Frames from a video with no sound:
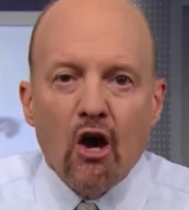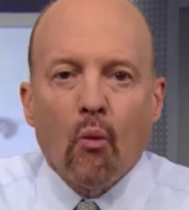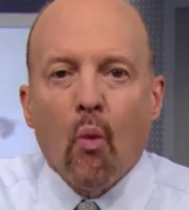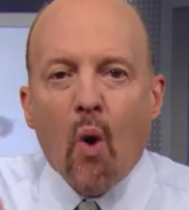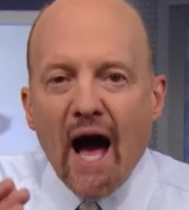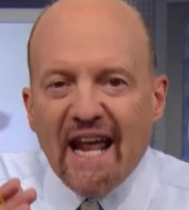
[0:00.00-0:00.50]

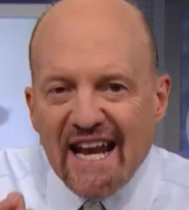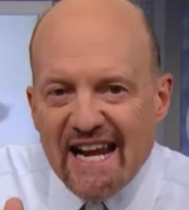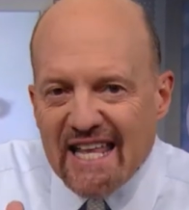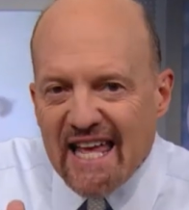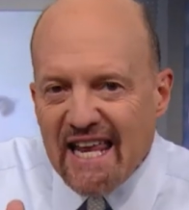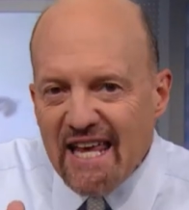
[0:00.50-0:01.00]
Why did it
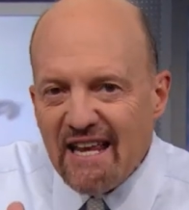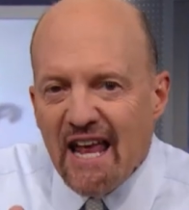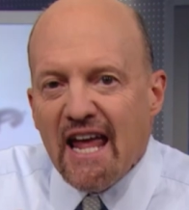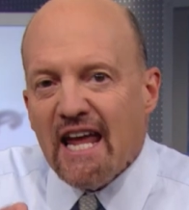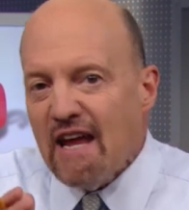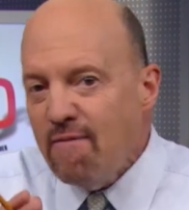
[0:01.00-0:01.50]
get hit?
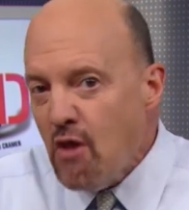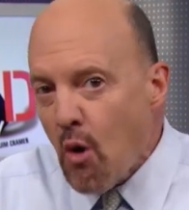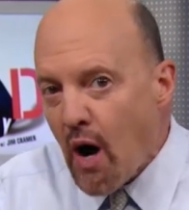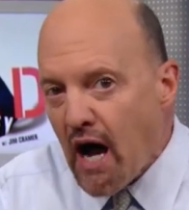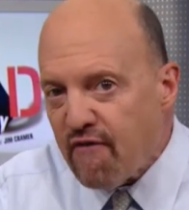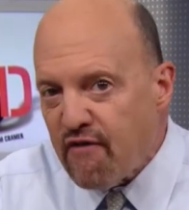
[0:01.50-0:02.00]
Even
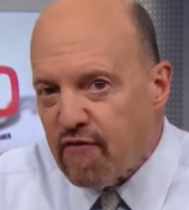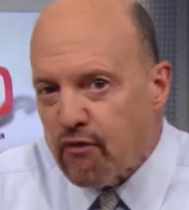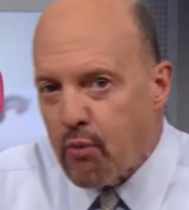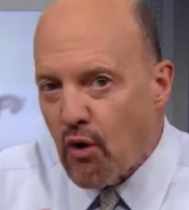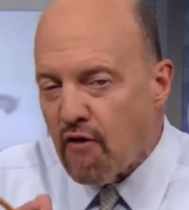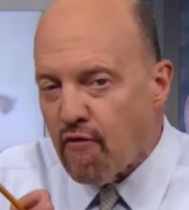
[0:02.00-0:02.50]
though IFF
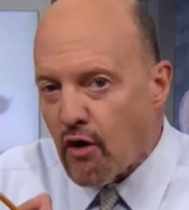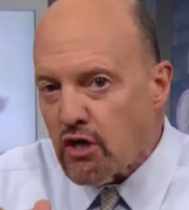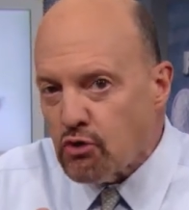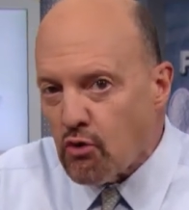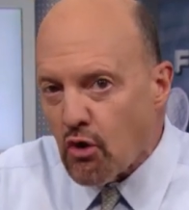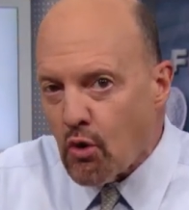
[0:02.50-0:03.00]
reported a very
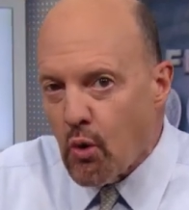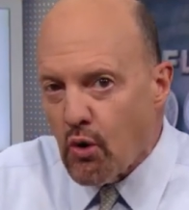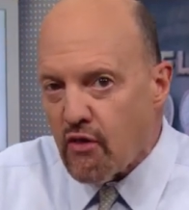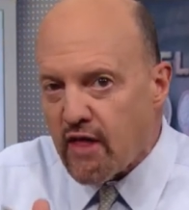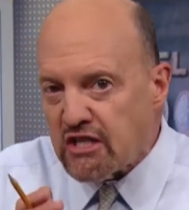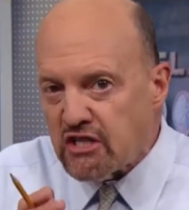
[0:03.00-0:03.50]
strong
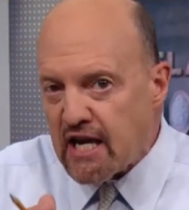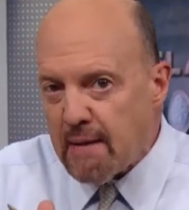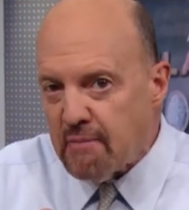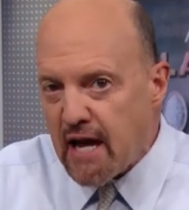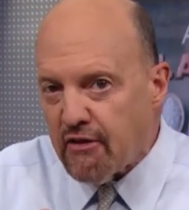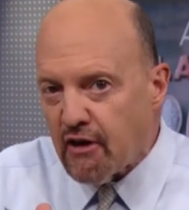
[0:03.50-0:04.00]
quarter that
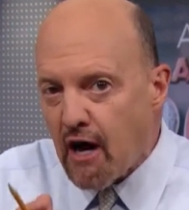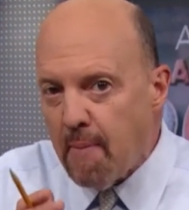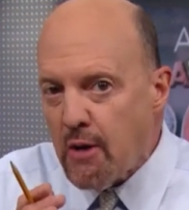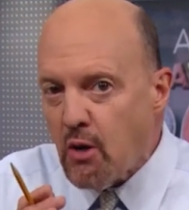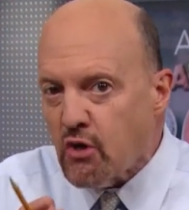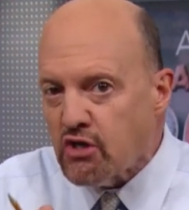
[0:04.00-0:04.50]
same day, the
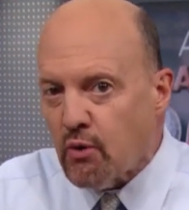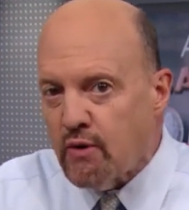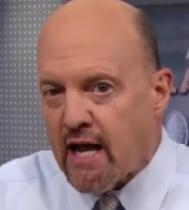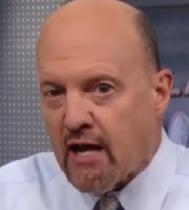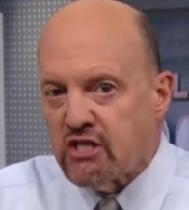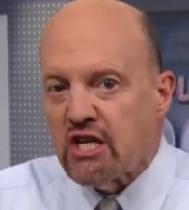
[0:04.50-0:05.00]
company also
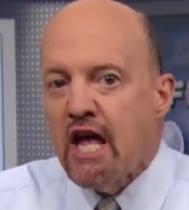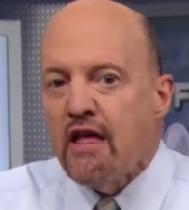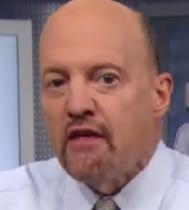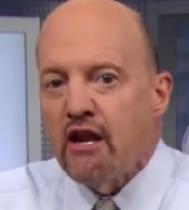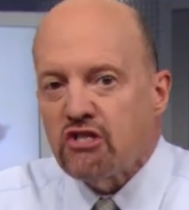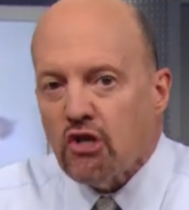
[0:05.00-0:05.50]
announced
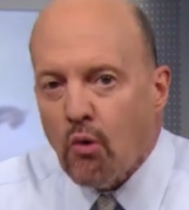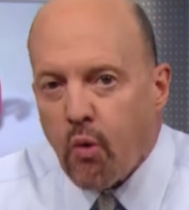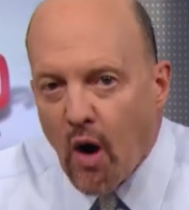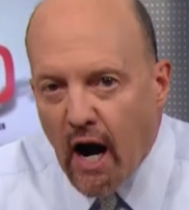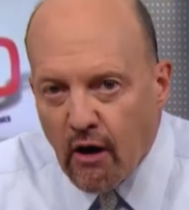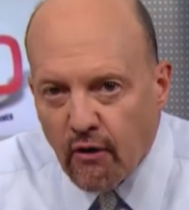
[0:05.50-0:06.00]
that it's
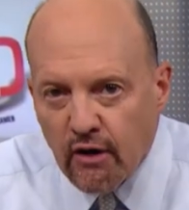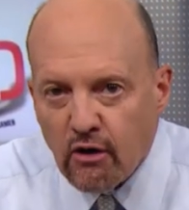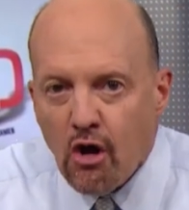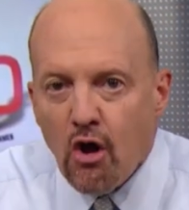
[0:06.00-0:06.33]
acquiring